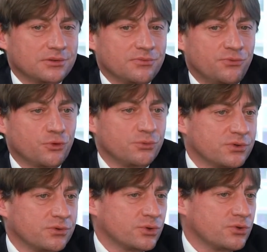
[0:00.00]
some
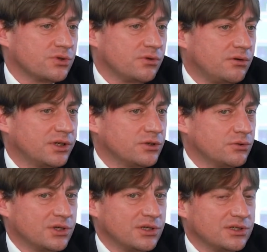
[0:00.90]
time ago,
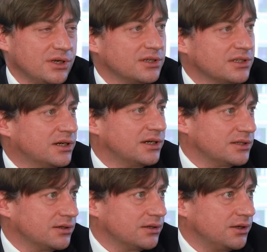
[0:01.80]
it was
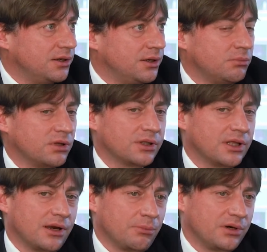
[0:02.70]
simply
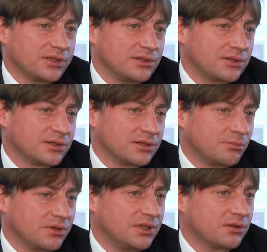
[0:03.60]
struggling
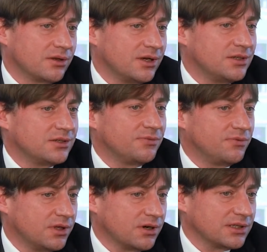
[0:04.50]
because of a deficit
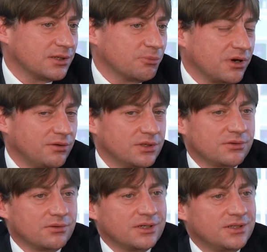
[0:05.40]
of orders,
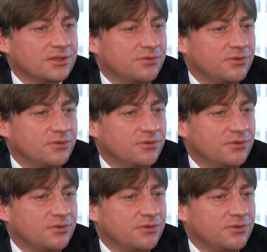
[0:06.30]
but the Russian